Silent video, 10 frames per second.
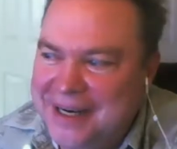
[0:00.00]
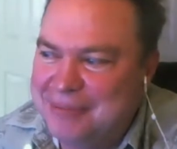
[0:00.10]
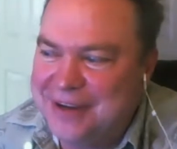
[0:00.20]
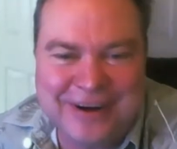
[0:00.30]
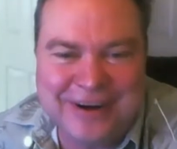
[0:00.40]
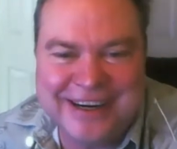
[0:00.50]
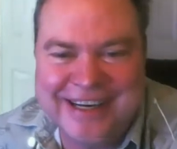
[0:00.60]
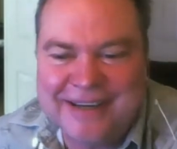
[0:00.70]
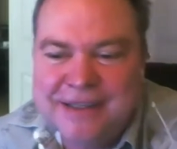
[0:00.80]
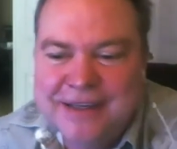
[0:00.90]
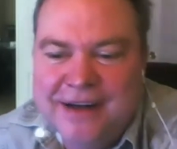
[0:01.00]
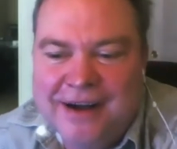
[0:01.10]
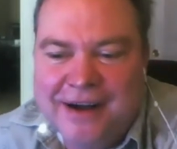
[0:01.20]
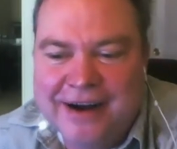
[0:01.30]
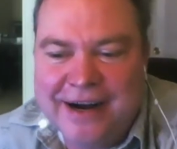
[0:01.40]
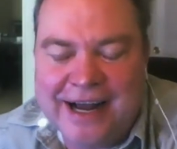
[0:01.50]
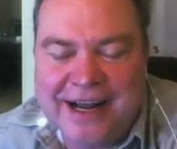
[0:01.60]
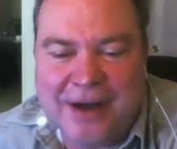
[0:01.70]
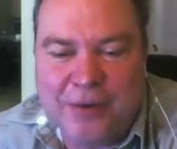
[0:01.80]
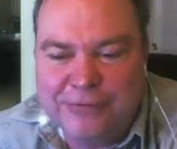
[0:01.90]
Marketing. All right, I
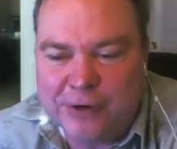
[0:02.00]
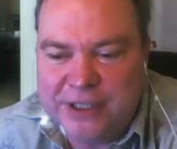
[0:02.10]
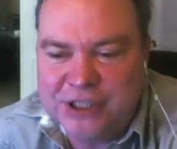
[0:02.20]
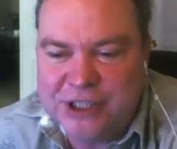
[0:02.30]
got one for you, Jared.